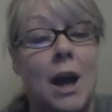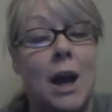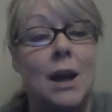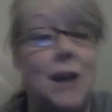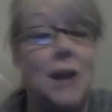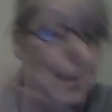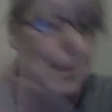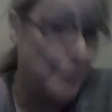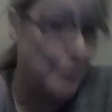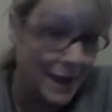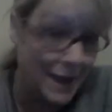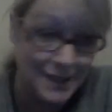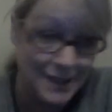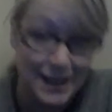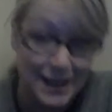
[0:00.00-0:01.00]

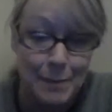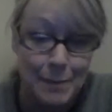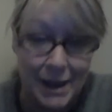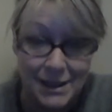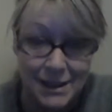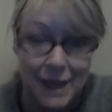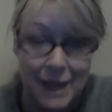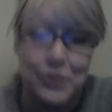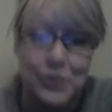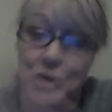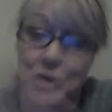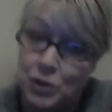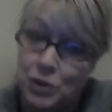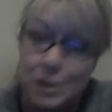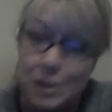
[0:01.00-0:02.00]
compromise and get back together.
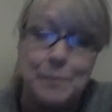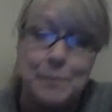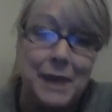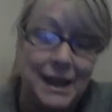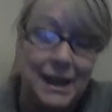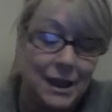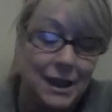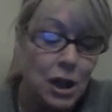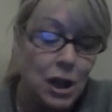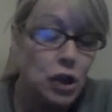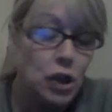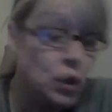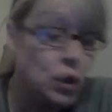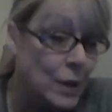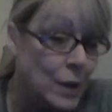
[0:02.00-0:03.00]
There's going to be
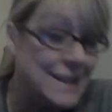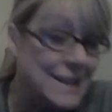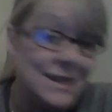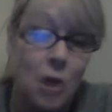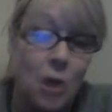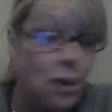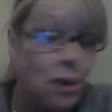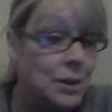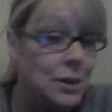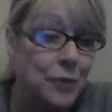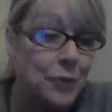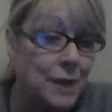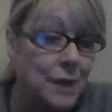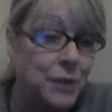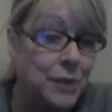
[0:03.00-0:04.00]
choices all in
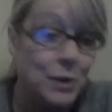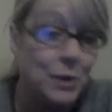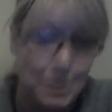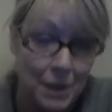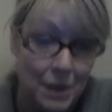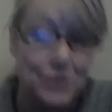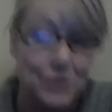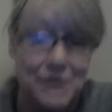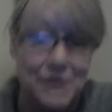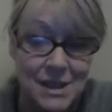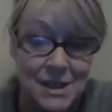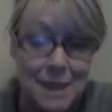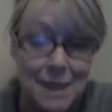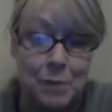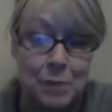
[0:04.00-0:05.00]
front of you in the month of
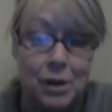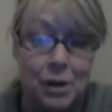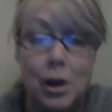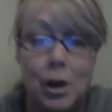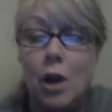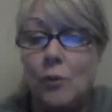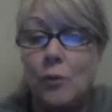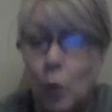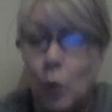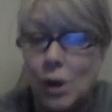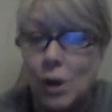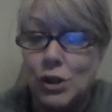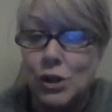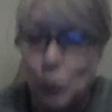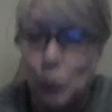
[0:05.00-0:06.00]
December for
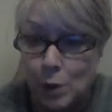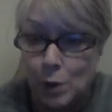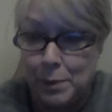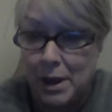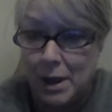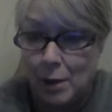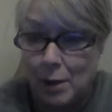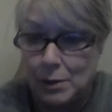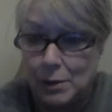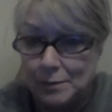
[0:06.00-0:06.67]
Scorpio.